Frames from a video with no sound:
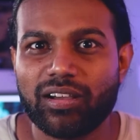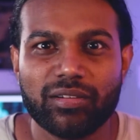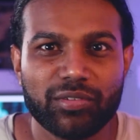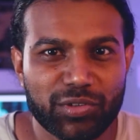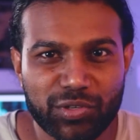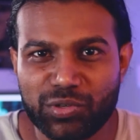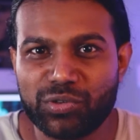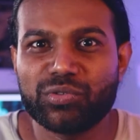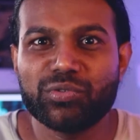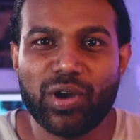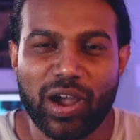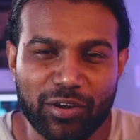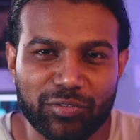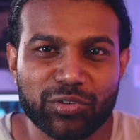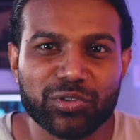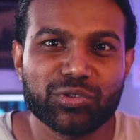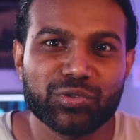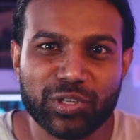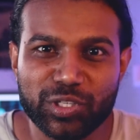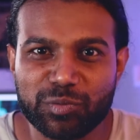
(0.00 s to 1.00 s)
you have
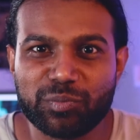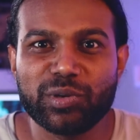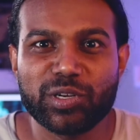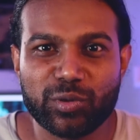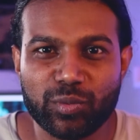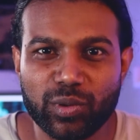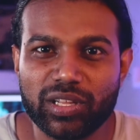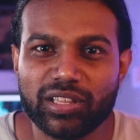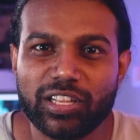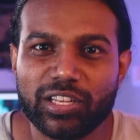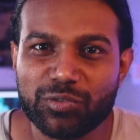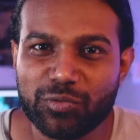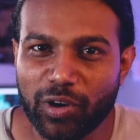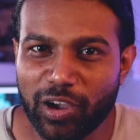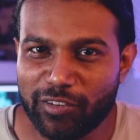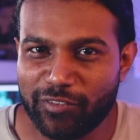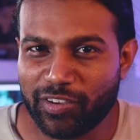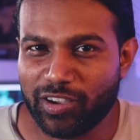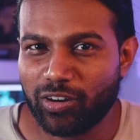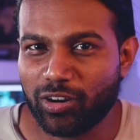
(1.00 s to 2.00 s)
to switch between this
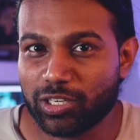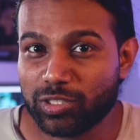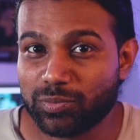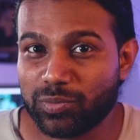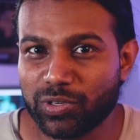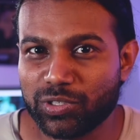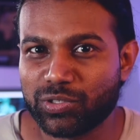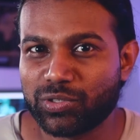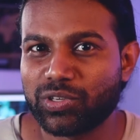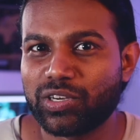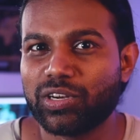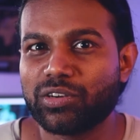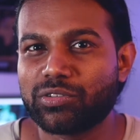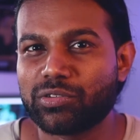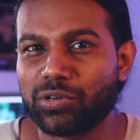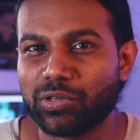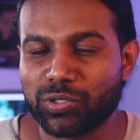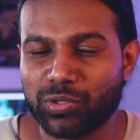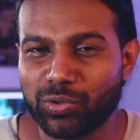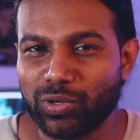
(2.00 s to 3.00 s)
Wi-Fi hotspot to
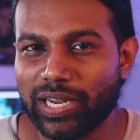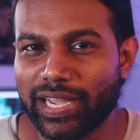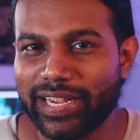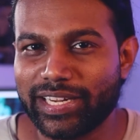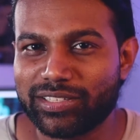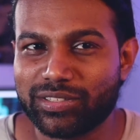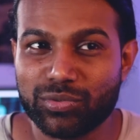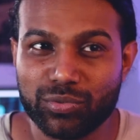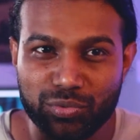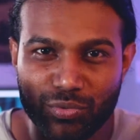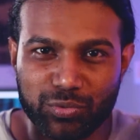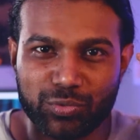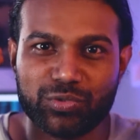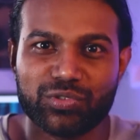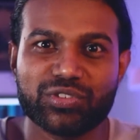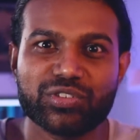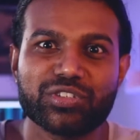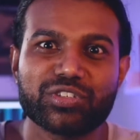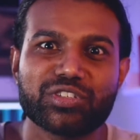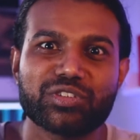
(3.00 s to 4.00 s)
control 2 lights. Ooh,
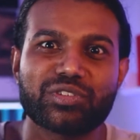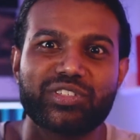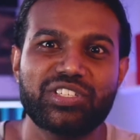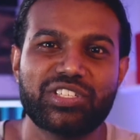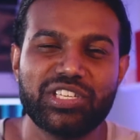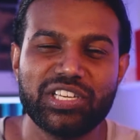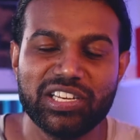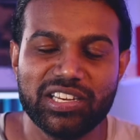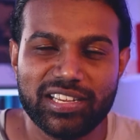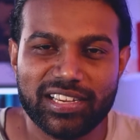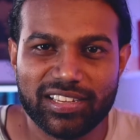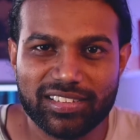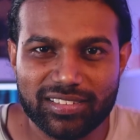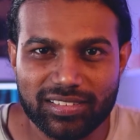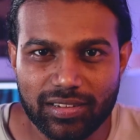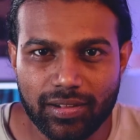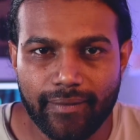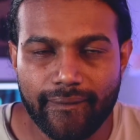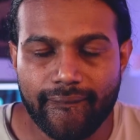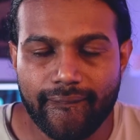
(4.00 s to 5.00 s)
genius.